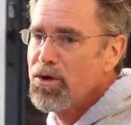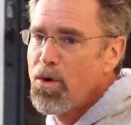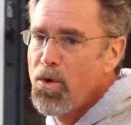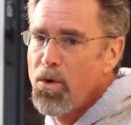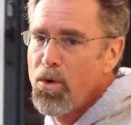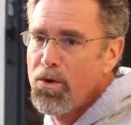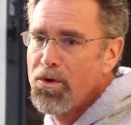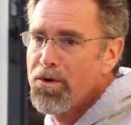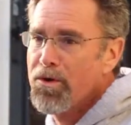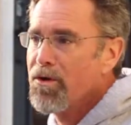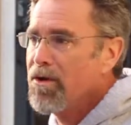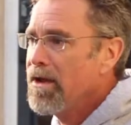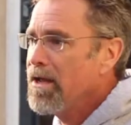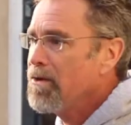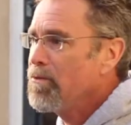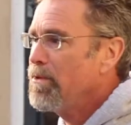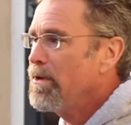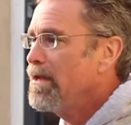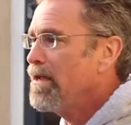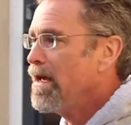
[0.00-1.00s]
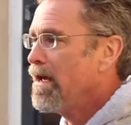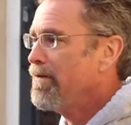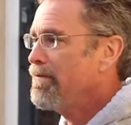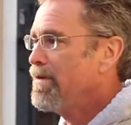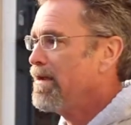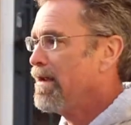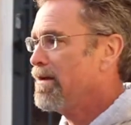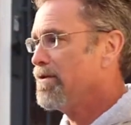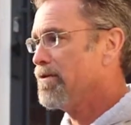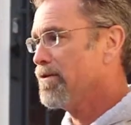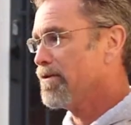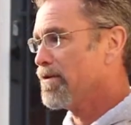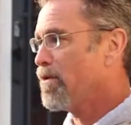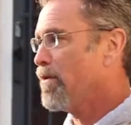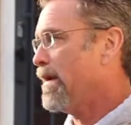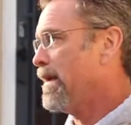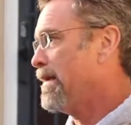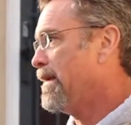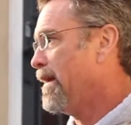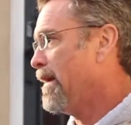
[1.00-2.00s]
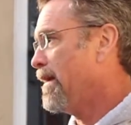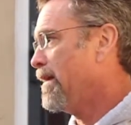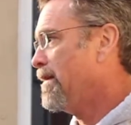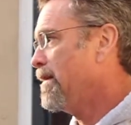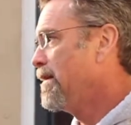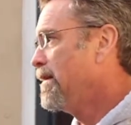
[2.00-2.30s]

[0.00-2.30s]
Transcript: quarter and we haven't had an earthquake yet.